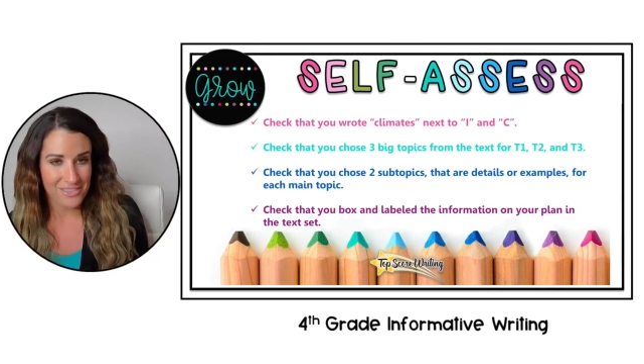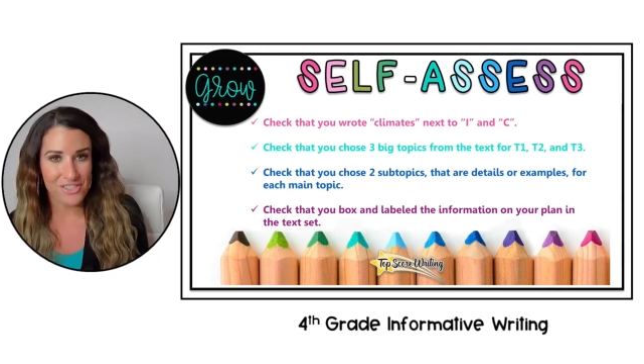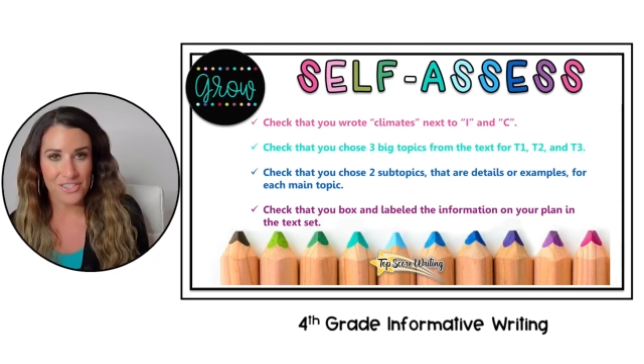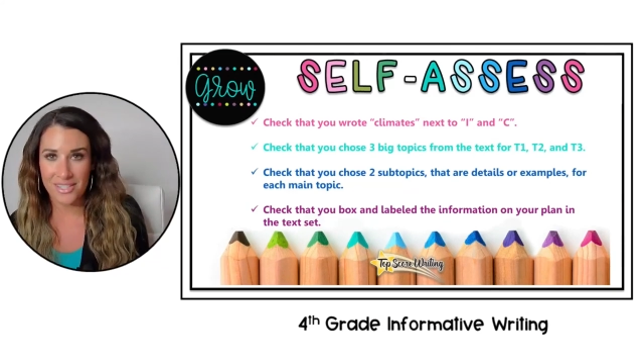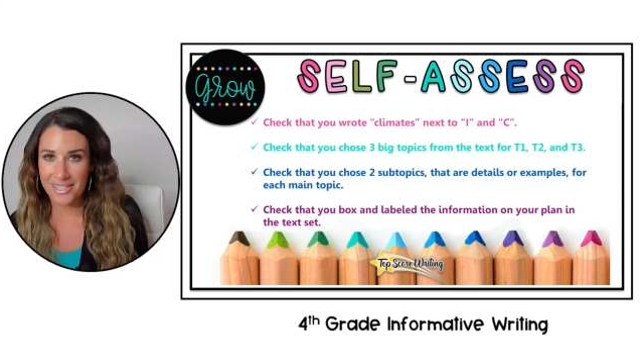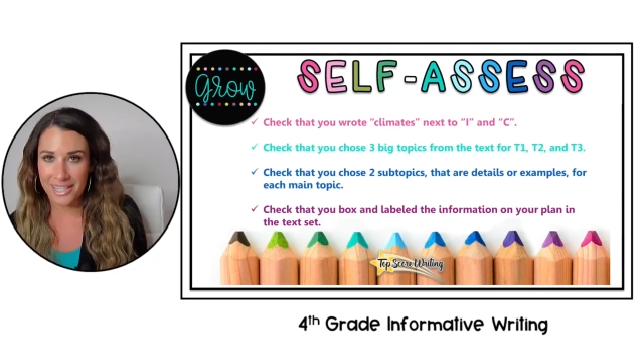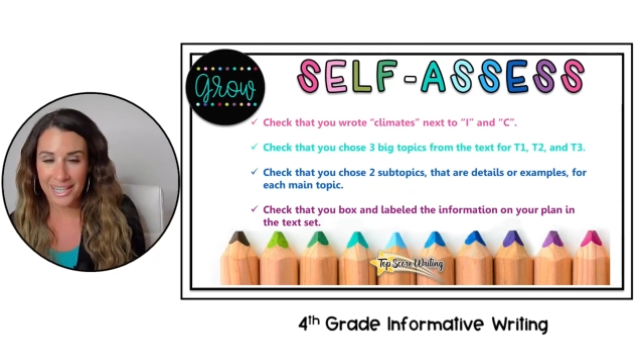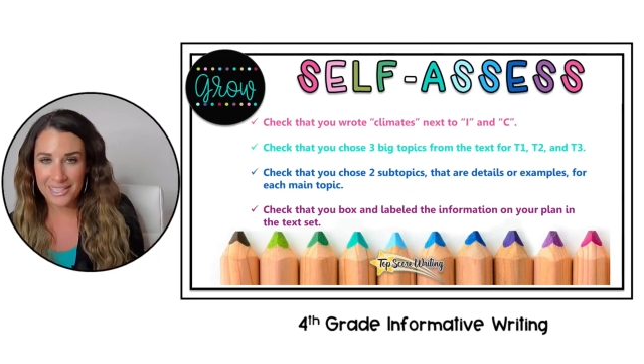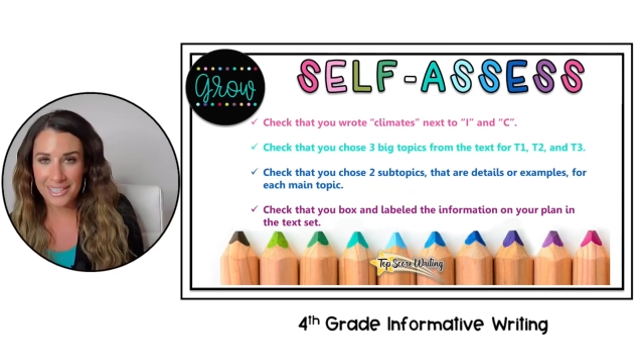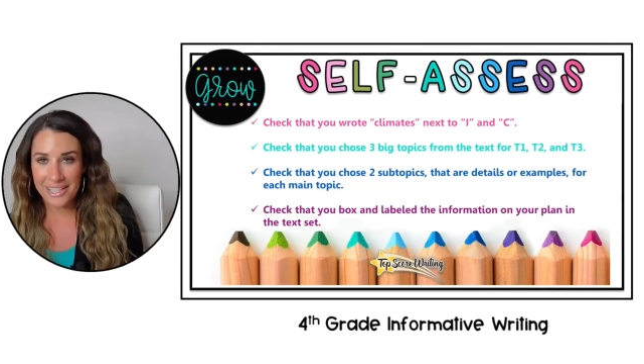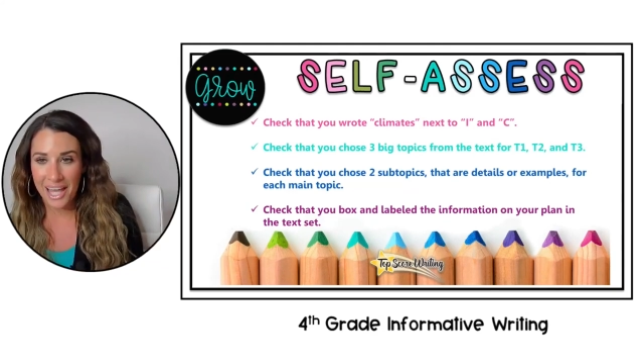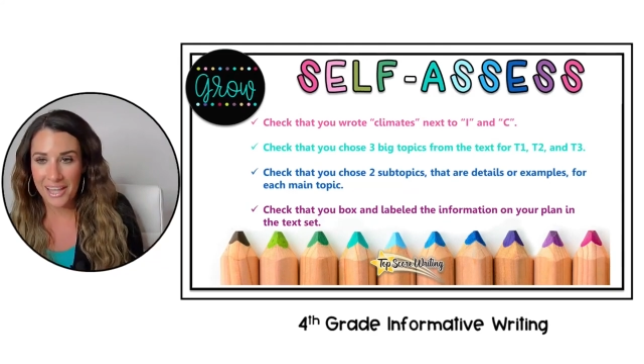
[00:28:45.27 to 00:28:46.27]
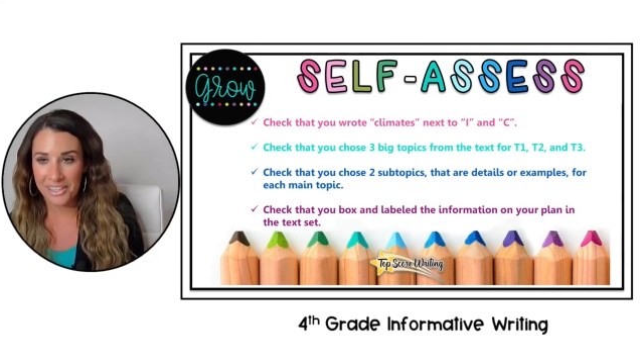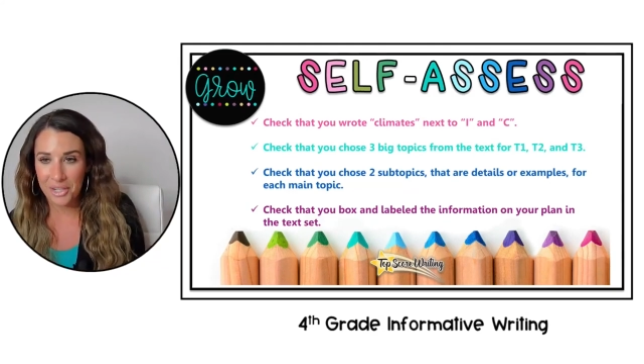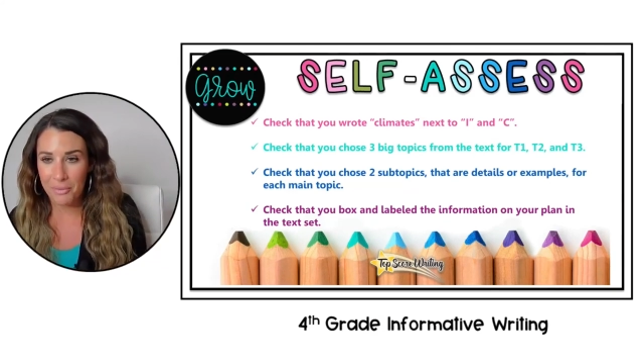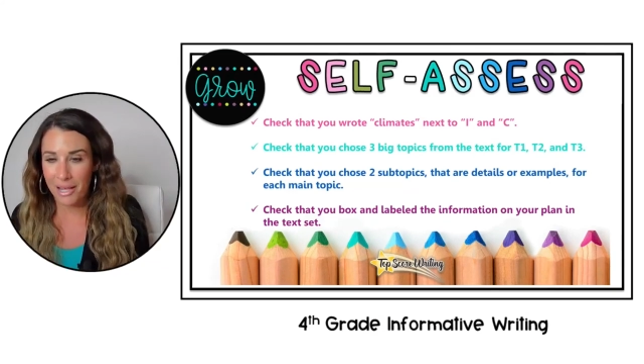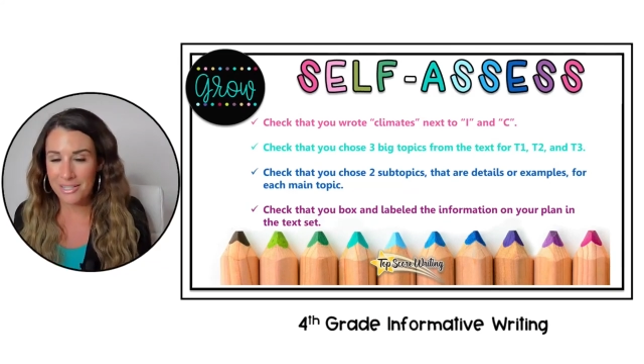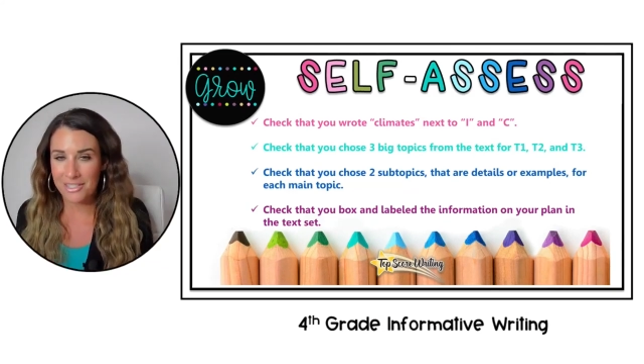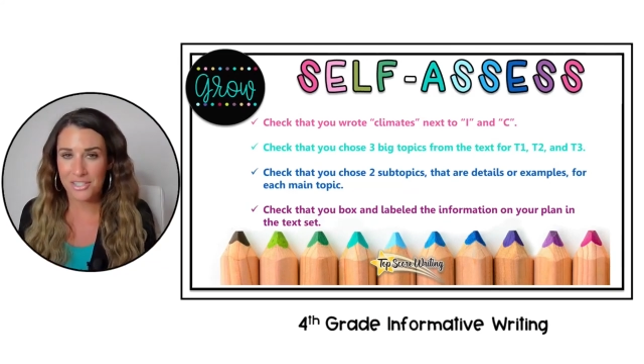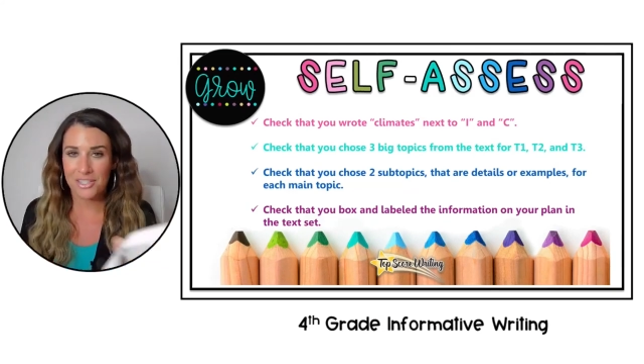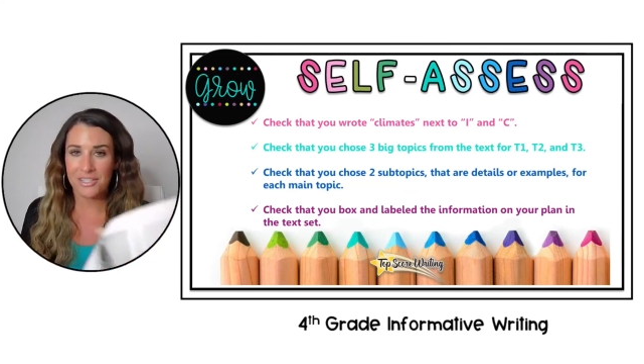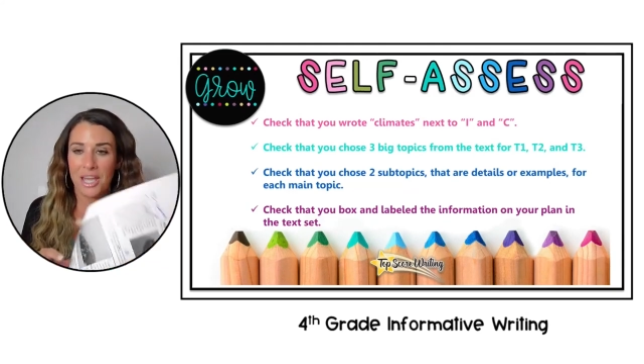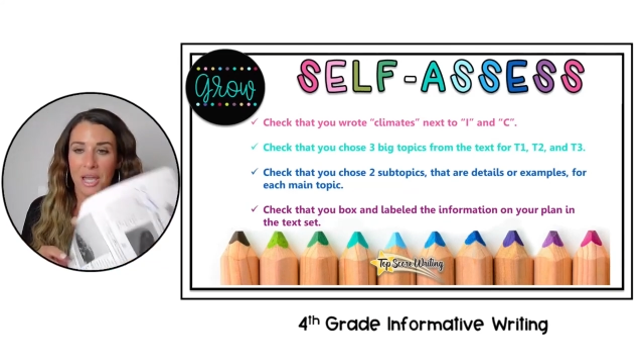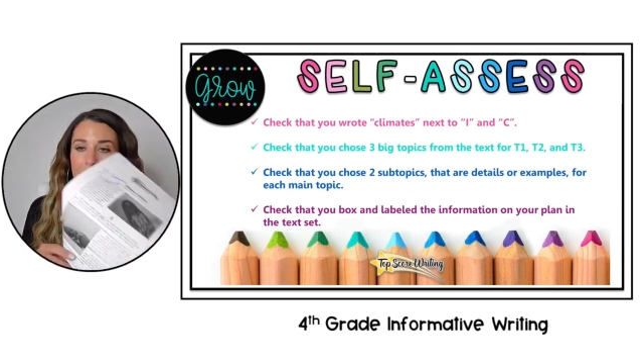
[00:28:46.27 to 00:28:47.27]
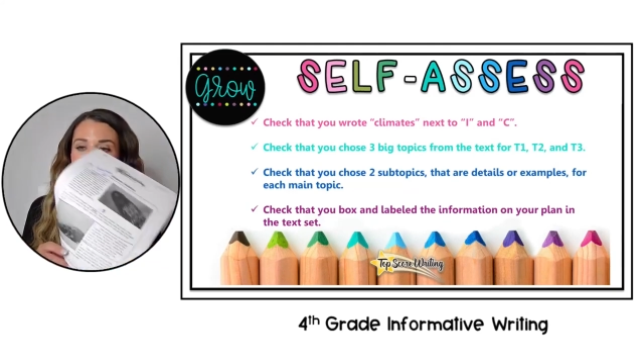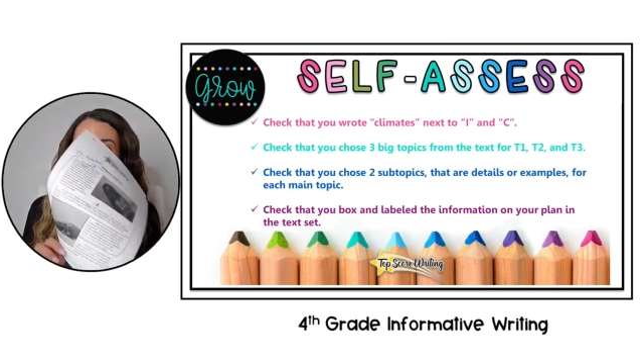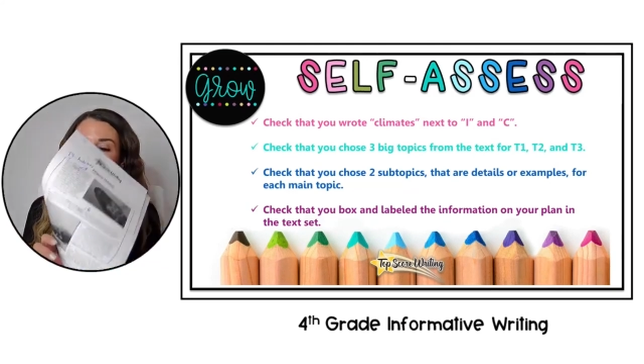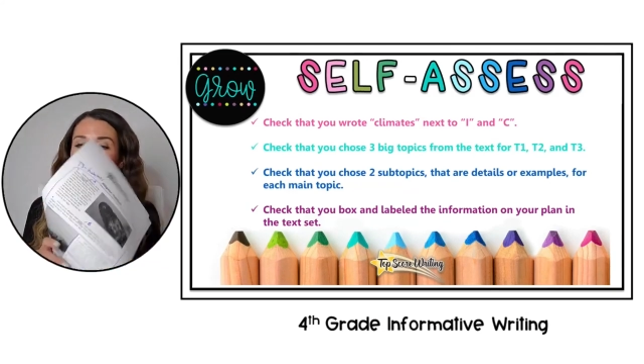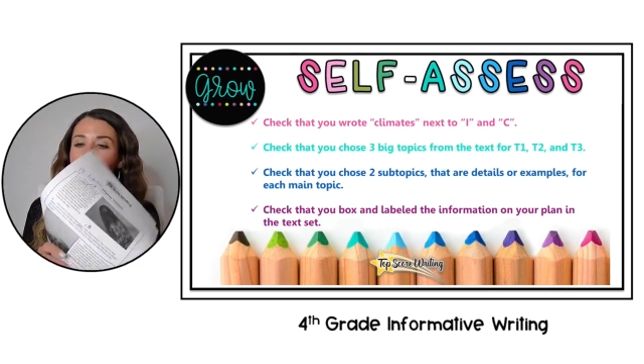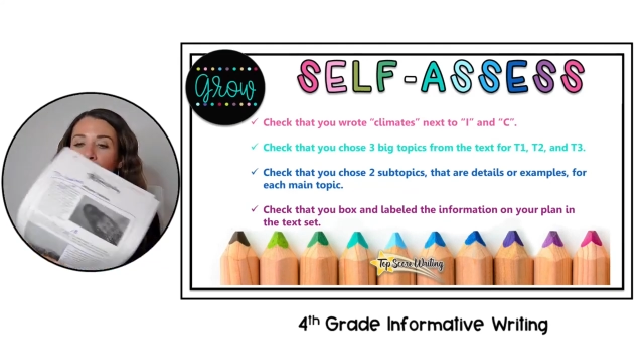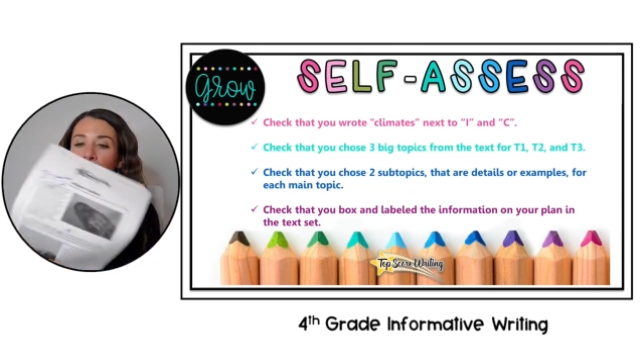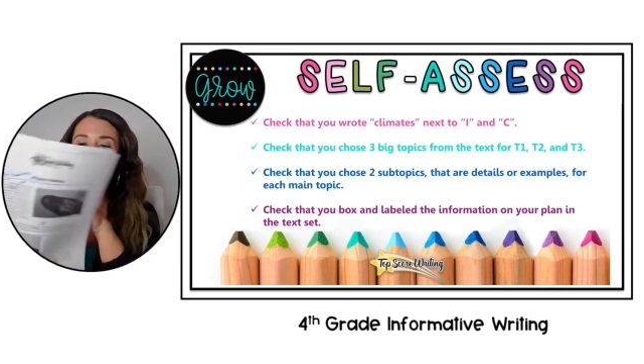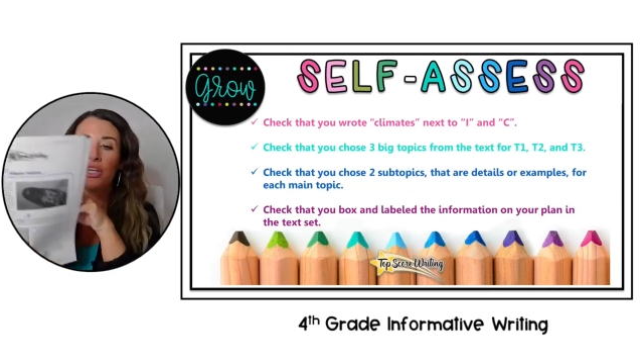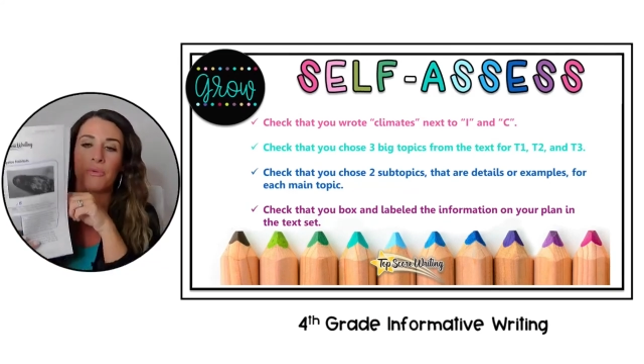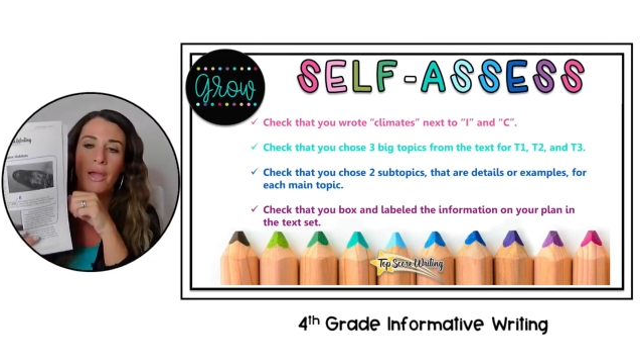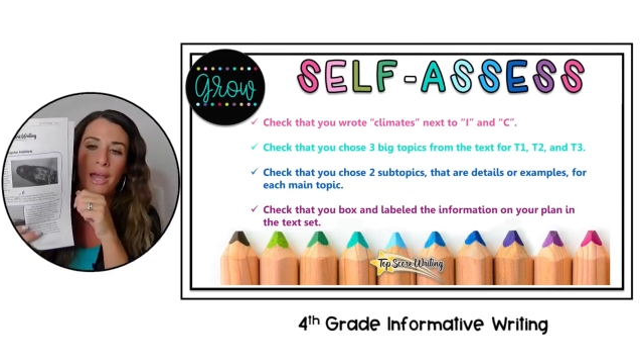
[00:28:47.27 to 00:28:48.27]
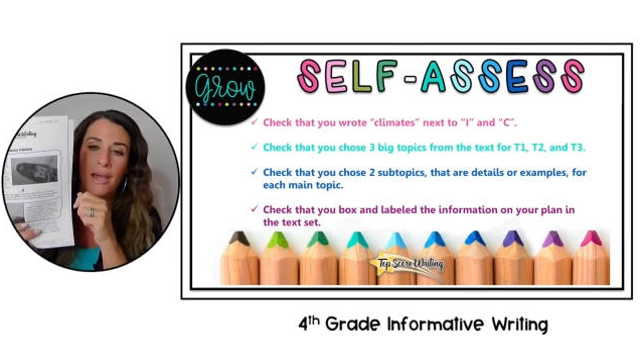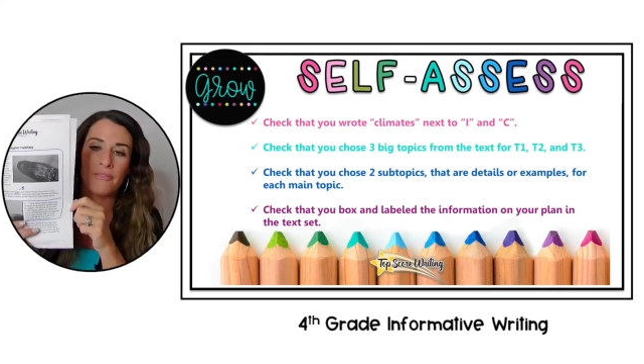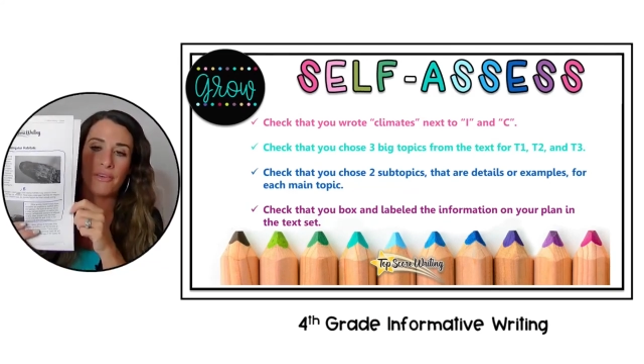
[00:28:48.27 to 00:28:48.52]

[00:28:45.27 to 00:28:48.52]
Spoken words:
Just like I did on the alligator passages, I want you to make sure that you have